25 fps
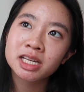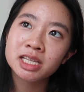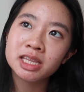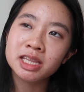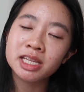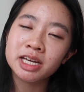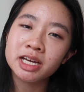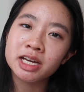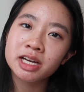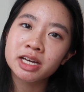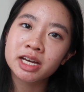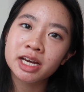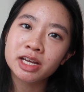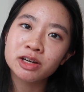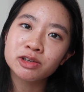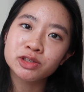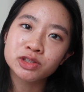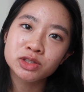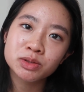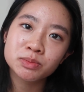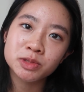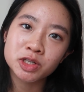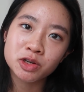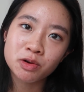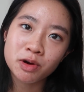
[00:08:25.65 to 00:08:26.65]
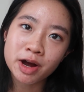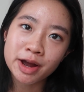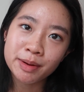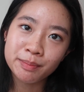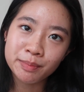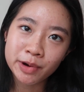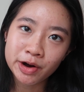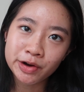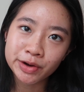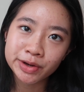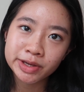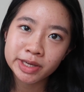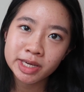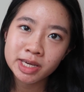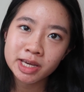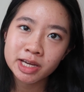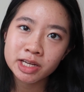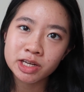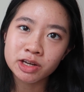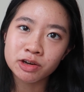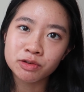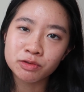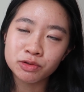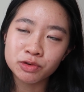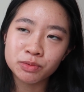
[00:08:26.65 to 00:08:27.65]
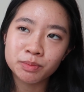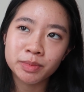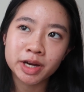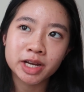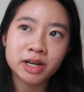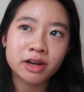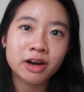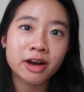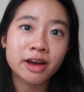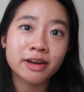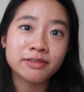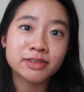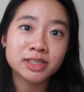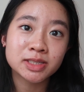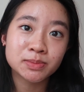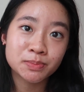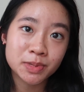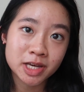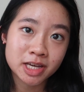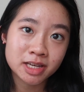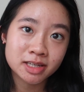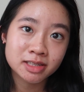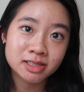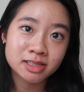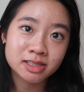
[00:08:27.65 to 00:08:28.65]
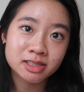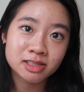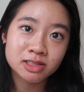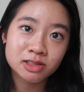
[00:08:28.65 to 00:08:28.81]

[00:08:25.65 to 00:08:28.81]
they can also be quite bulky and your room might not have space.